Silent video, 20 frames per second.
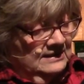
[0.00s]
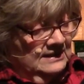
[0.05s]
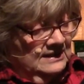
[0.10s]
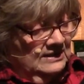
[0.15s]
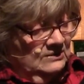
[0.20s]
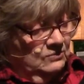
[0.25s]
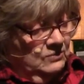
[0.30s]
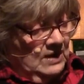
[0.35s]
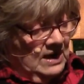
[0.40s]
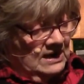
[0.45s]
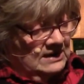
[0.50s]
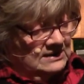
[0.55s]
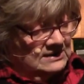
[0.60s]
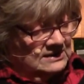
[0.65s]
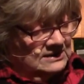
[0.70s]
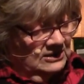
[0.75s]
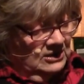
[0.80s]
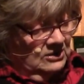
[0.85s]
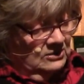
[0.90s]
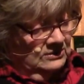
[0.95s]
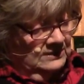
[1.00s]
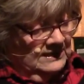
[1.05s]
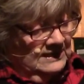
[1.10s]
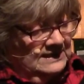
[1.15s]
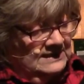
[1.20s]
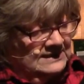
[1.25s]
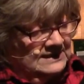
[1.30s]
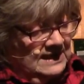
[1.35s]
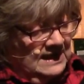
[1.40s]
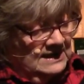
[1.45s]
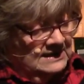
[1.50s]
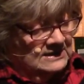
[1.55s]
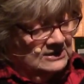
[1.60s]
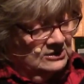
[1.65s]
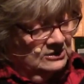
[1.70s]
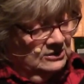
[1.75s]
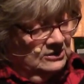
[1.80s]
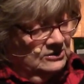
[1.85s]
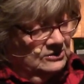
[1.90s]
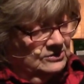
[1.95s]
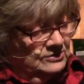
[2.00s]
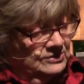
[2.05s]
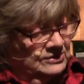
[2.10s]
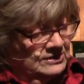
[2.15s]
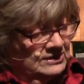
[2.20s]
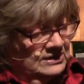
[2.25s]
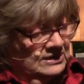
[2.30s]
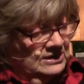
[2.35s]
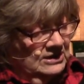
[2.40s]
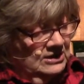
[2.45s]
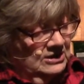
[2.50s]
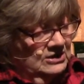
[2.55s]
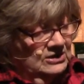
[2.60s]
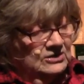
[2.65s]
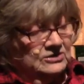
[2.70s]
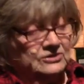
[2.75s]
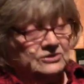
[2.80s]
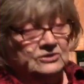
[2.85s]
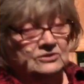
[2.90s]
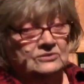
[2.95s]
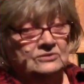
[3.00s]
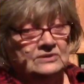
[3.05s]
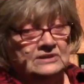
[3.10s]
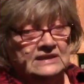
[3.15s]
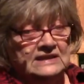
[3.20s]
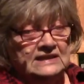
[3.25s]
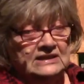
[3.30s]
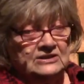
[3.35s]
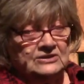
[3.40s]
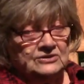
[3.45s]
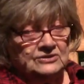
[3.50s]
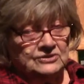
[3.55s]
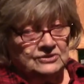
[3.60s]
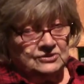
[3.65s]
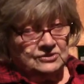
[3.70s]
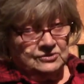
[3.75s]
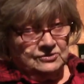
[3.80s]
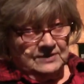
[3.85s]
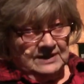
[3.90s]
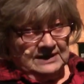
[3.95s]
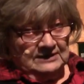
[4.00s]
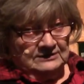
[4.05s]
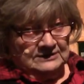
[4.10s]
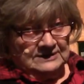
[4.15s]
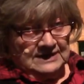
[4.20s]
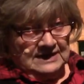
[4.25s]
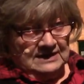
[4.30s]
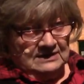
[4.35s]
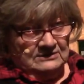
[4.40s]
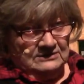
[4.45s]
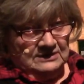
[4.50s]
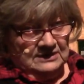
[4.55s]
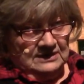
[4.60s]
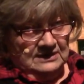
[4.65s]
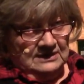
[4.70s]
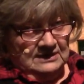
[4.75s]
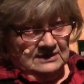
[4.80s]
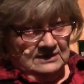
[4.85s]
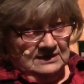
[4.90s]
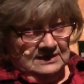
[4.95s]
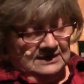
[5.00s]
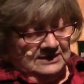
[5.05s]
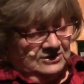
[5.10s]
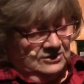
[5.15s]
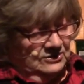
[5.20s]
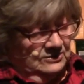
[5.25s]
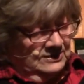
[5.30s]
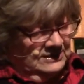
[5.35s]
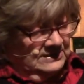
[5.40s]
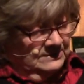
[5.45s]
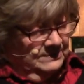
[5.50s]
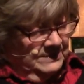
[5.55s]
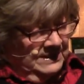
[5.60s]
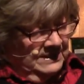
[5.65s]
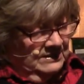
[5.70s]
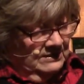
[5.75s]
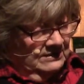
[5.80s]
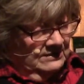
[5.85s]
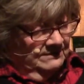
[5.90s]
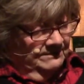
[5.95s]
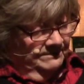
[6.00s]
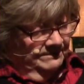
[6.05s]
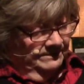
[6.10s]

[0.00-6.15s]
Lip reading: He rocked slowly, his eyes closed. 2 tears trailed down into his beard.